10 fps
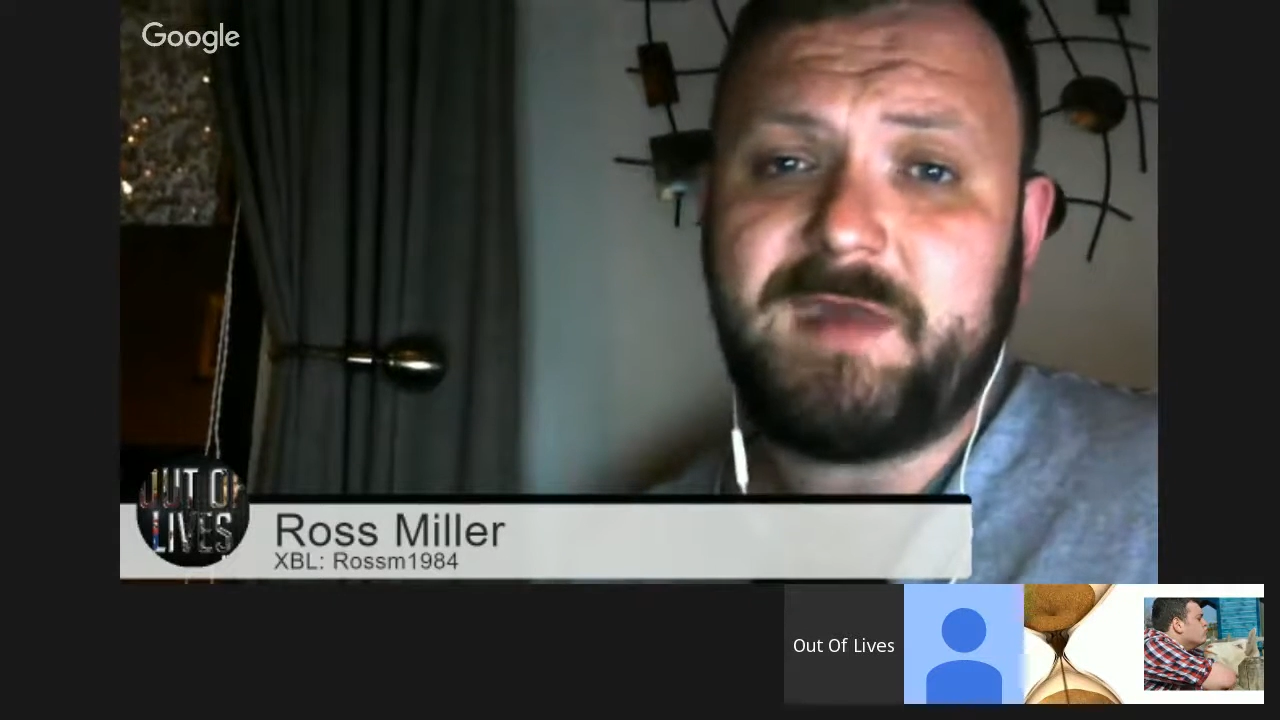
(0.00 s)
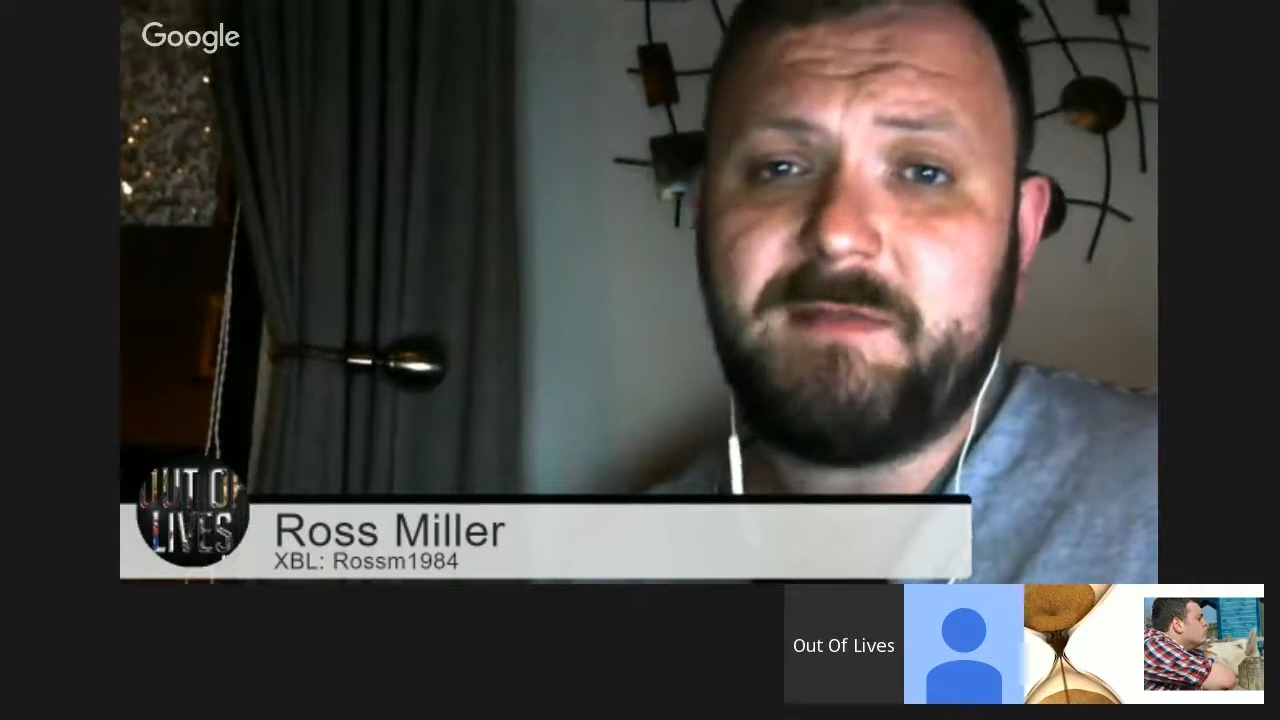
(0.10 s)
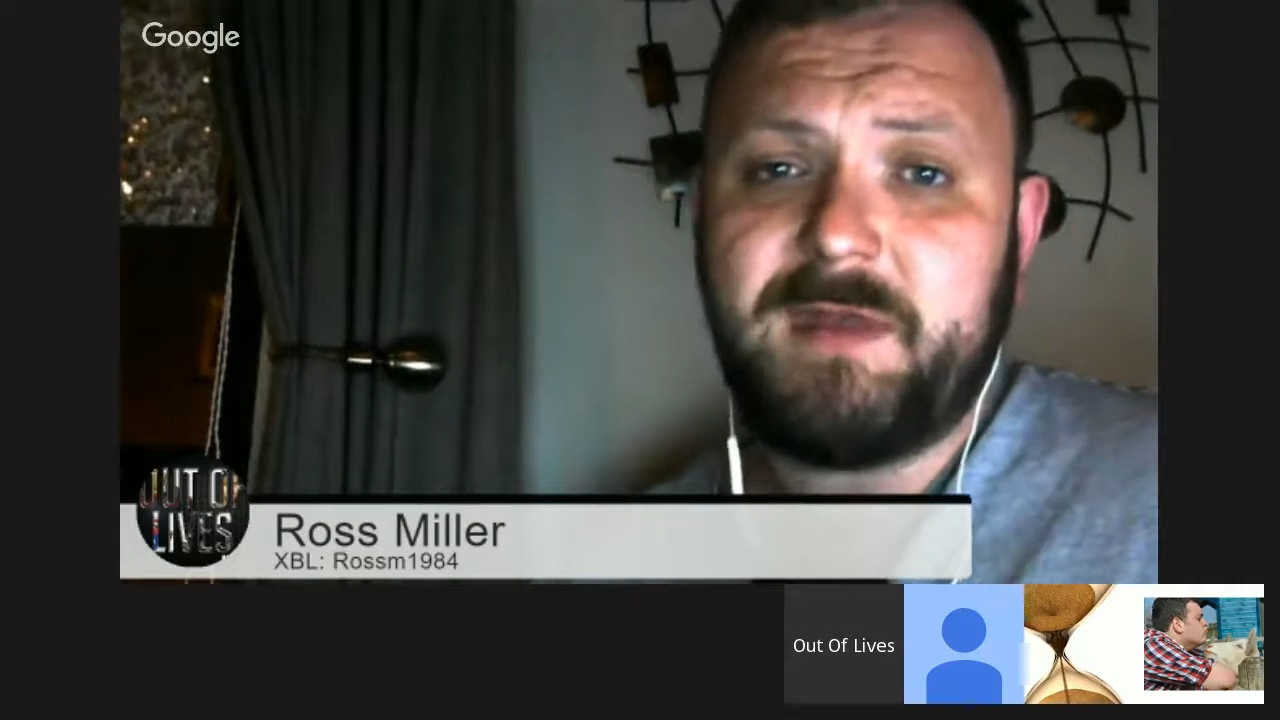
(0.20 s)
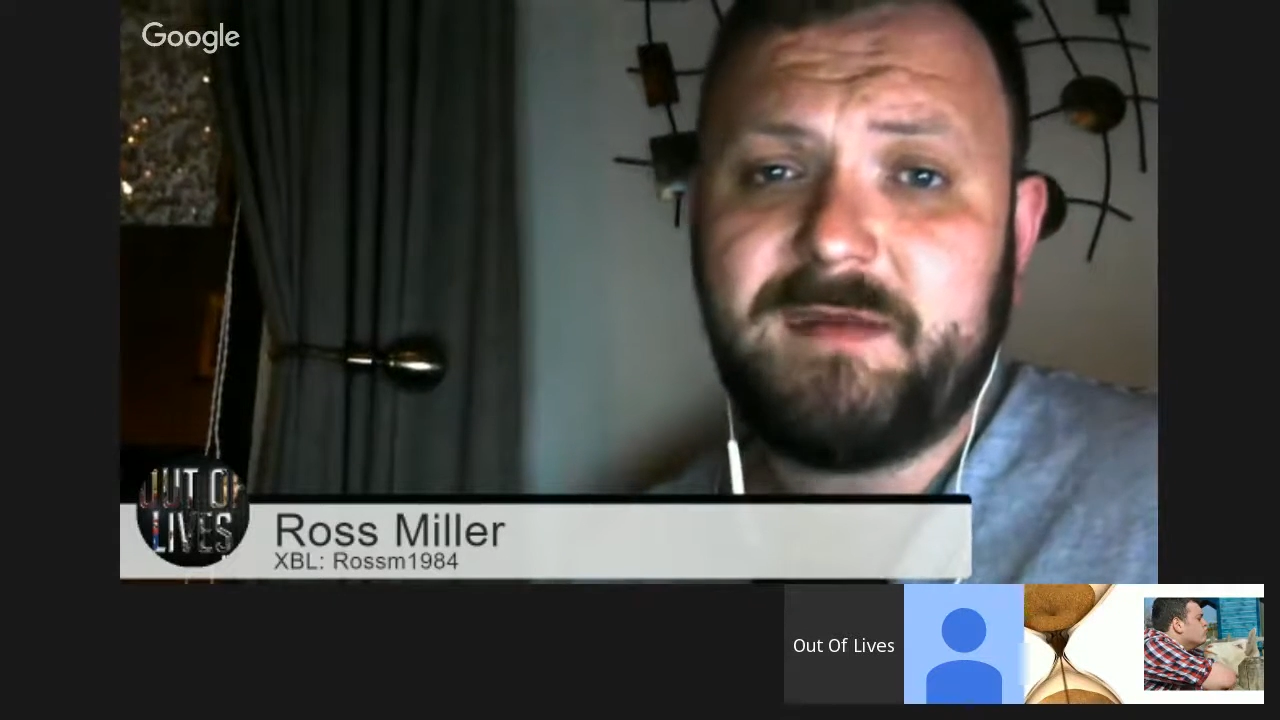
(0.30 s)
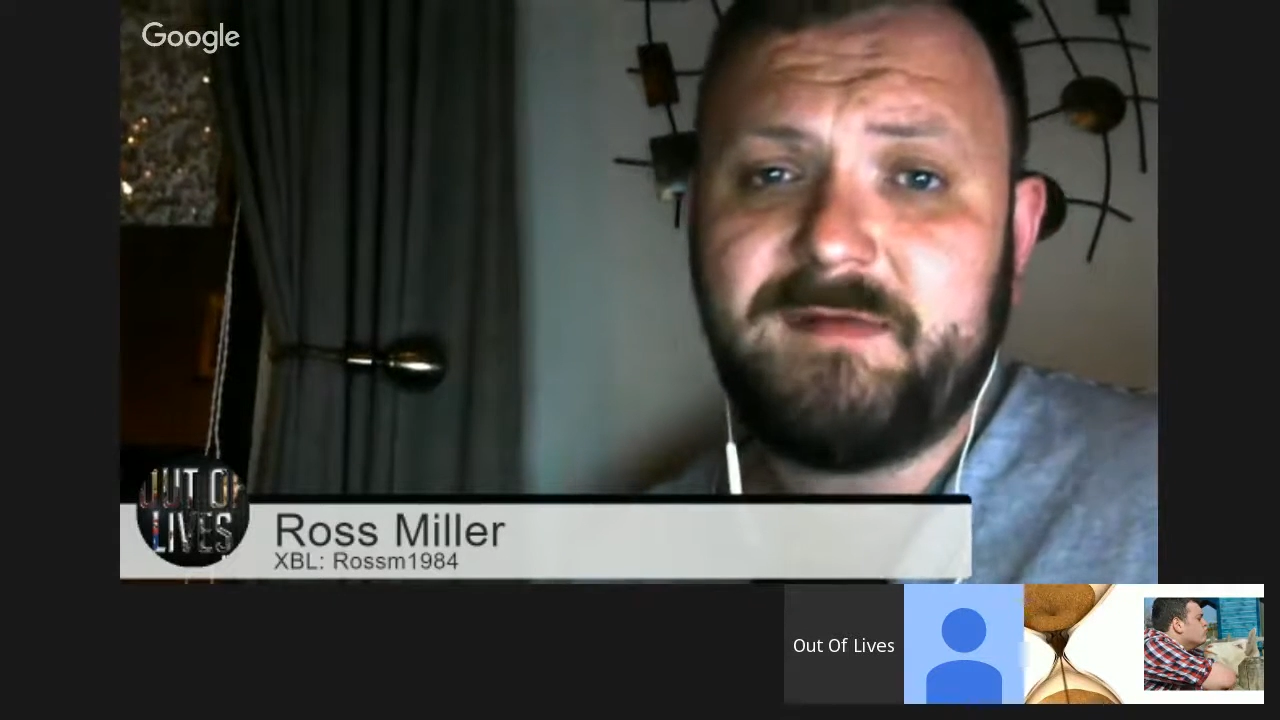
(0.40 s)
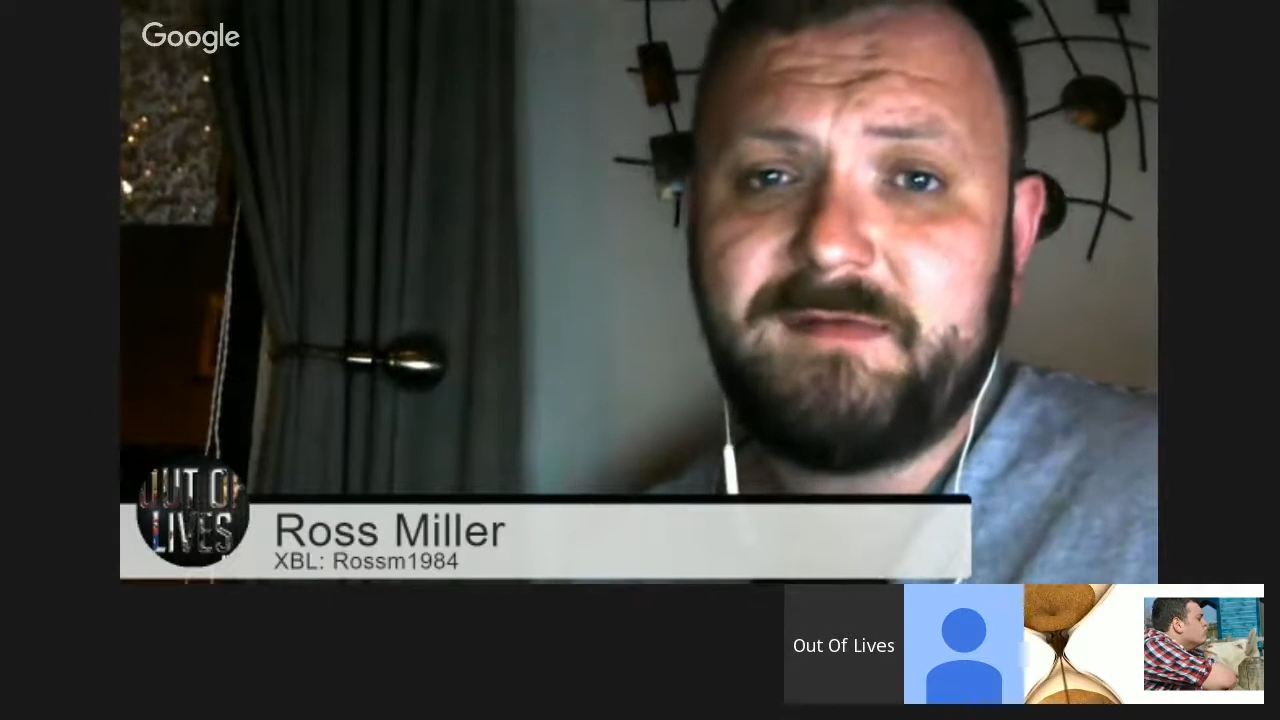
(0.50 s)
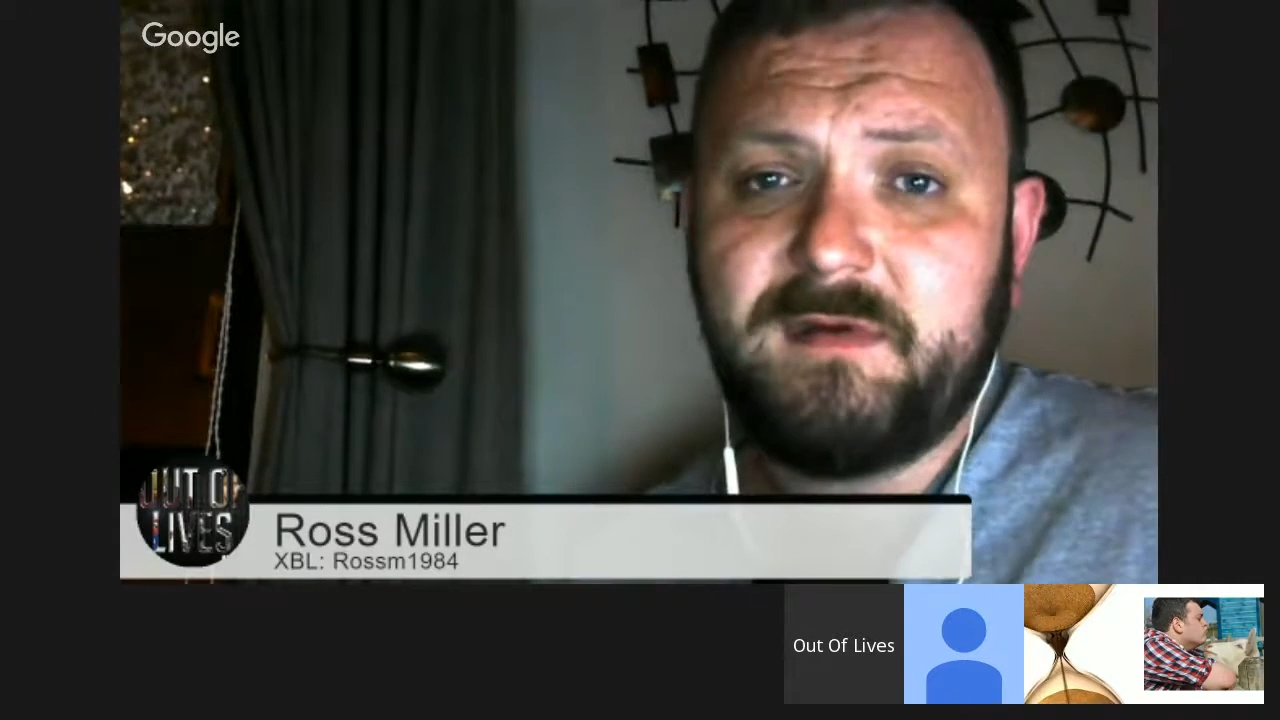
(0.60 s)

10 minutes.